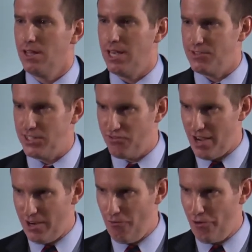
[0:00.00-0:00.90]
gives its
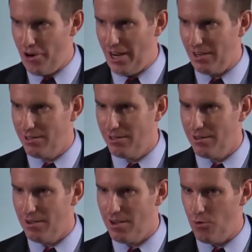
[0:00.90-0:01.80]
final verdict
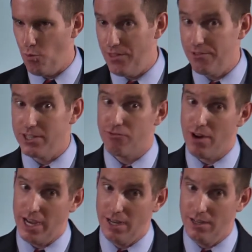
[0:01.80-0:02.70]
on whether it's
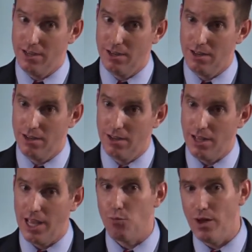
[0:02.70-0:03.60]
right
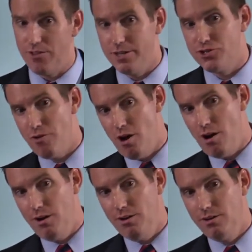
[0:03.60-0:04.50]
and whether it's wrong.